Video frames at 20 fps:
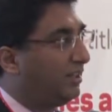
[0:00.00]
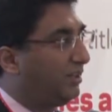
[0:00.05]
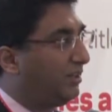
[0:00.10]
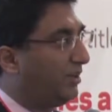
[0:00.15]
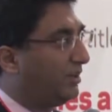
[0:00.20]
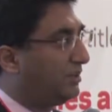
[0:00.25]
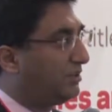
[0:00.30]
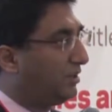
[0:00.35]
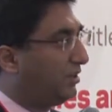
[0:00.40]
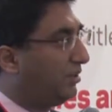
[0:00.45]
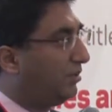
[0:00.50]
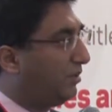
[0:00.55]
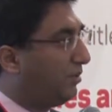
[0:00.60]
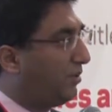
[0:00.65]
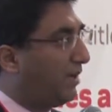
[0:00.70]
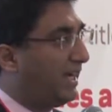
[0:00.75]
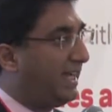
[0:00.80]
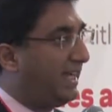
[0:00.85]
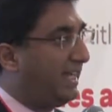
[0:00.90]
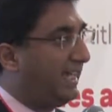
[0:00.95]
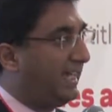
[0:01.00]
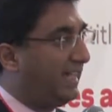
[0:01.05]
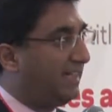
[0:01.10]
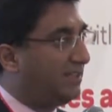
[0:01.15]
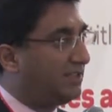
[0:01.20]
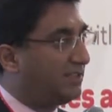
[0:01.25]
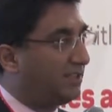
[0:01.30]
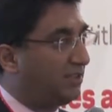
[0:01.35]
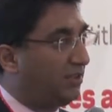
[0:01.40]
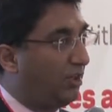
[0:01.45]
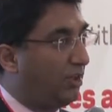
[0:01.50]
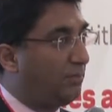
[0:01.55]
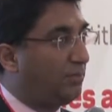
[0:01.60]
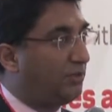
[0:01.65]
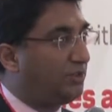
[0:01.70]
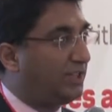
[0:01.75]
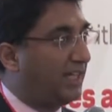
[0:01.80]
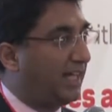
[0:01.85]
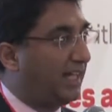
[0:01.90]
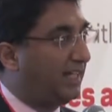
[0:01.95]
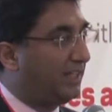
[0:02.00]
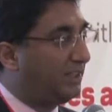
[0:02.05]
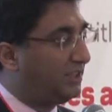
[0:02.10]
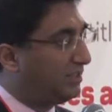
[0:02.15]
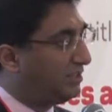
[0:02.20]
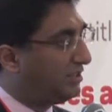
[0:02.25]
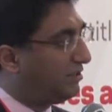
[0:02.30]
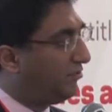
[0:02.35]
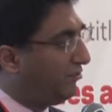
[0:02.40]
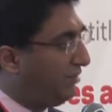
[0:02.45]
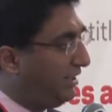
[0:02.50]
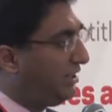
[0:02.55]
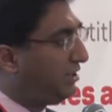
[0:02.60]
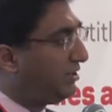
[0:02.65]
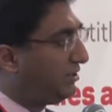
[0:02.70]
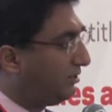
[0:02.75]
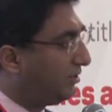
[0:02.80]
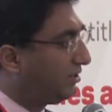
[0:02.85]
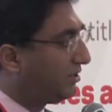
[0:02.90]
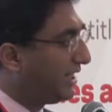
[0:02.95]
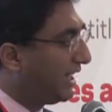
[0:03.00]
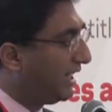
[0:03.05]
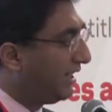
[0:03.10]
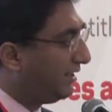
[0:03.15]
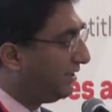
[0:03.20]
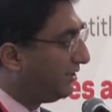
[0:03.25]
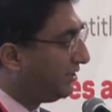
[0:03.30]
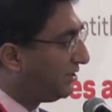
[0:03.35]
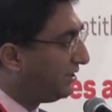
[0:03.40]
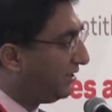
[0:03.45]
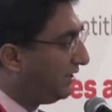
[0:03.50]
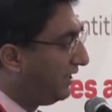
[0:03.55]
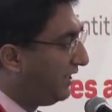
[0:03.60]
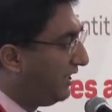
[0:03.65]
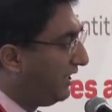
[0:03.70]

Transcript: going to go away. It is a global challenge. It's a regional challenge.